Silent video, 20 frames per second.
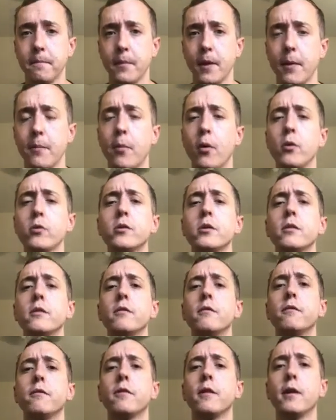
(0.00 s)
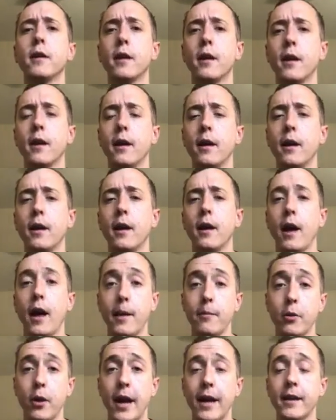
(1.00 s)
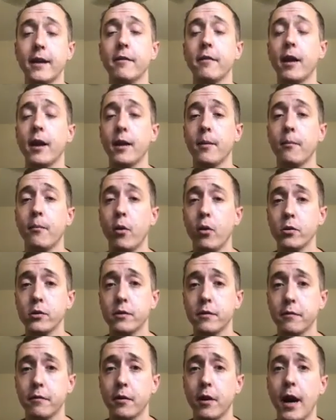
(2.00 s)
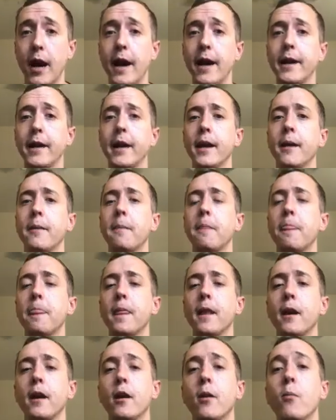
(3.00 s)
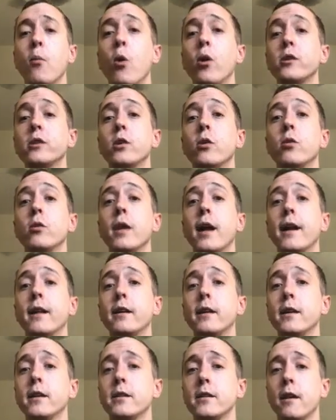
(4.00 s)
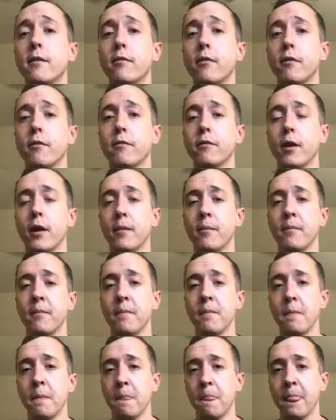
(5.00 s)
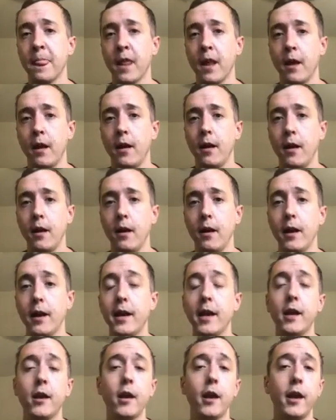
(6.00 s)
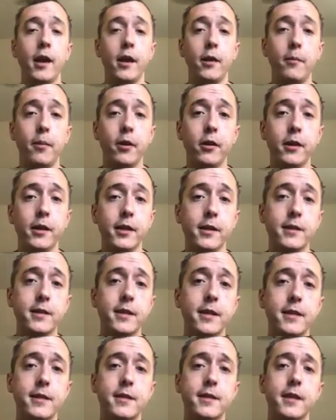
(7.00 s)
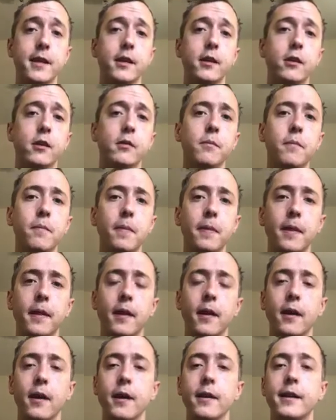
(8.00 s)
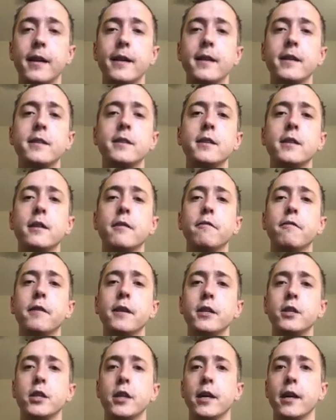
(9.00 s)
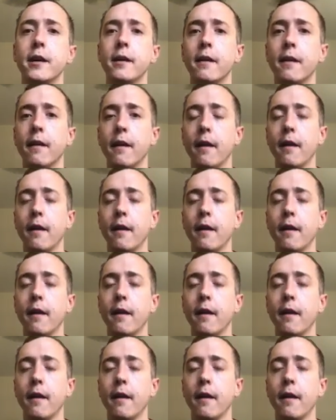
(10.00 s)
impulsive, hyperactive, and impulsive variety are more so likely to suffer from an inability to sit still, a tendency to fidget,